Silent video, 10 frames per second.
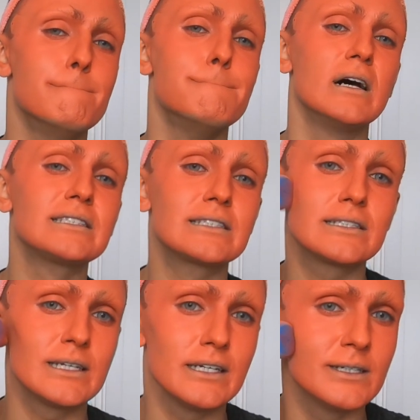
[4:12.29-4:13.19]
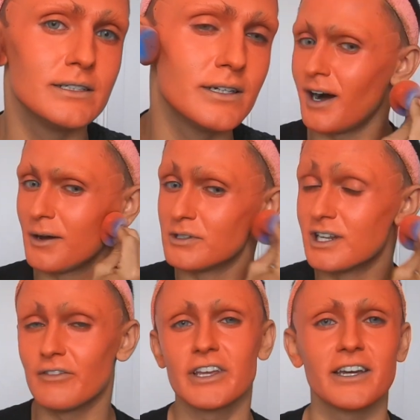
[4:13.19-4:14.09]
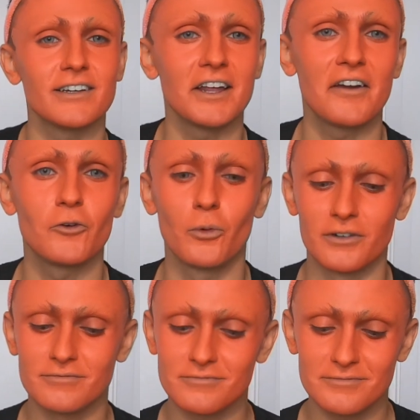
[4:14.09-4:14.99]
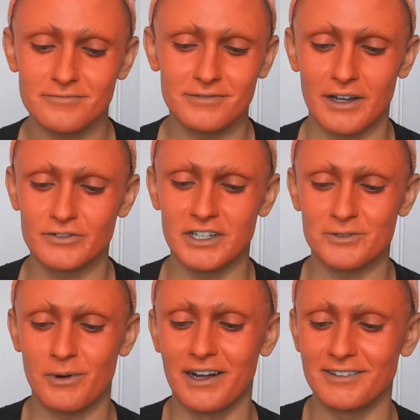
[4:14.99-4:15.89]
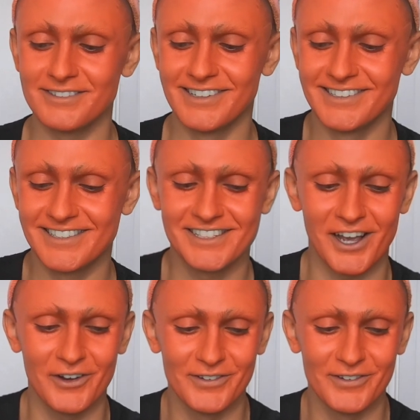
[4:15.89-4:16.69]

busted. I was loving it and everyone loved it as well. So